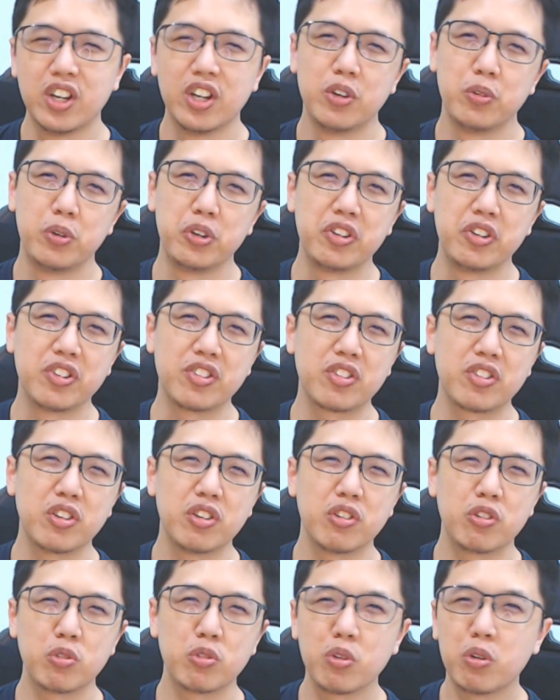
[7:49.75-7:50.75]
which is
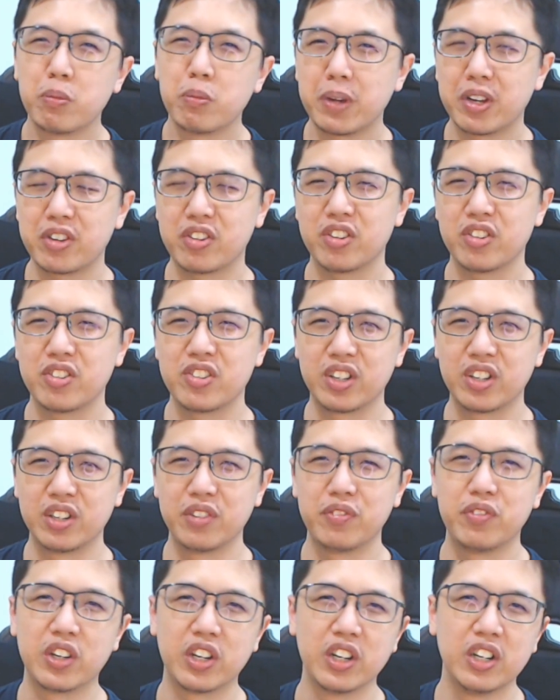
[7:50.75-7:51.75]
so much
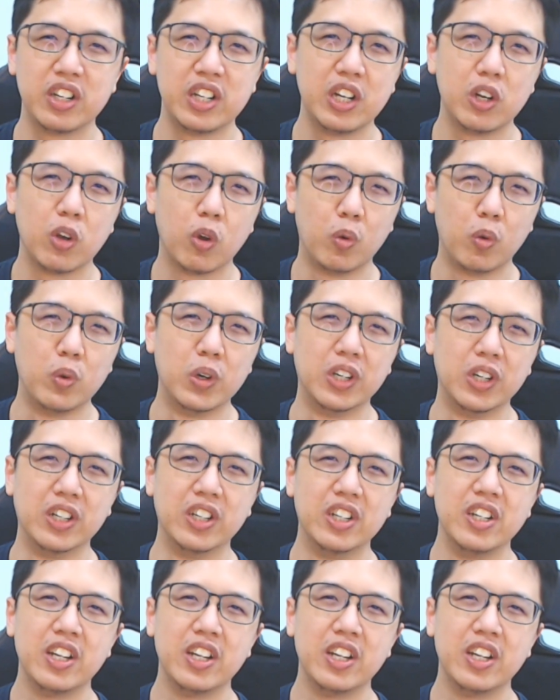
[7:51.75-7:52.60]
significantly lower